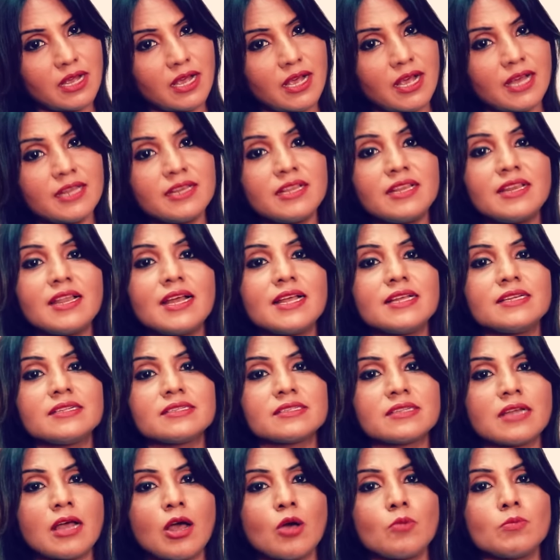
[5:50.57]

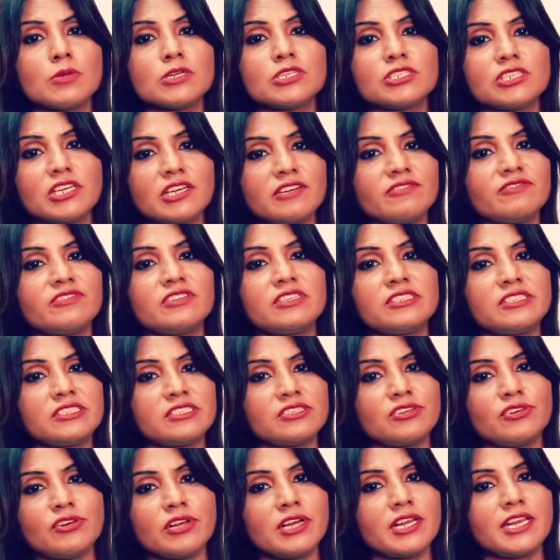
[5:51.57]
Analyze how much
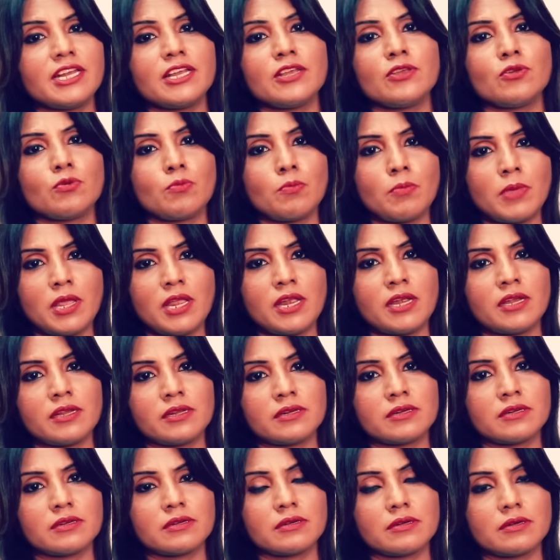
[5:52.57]
effort really you
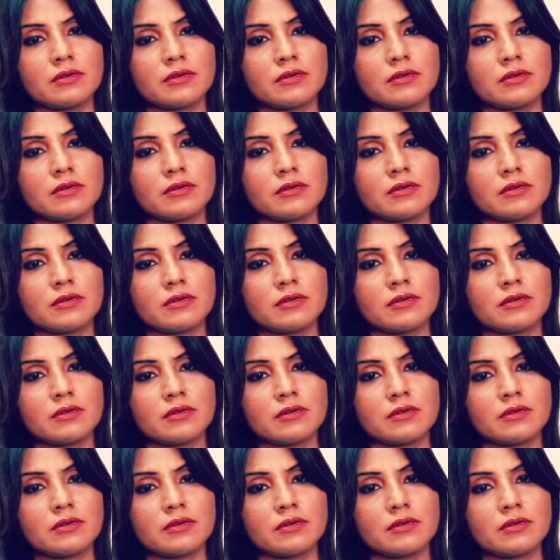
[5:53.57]
made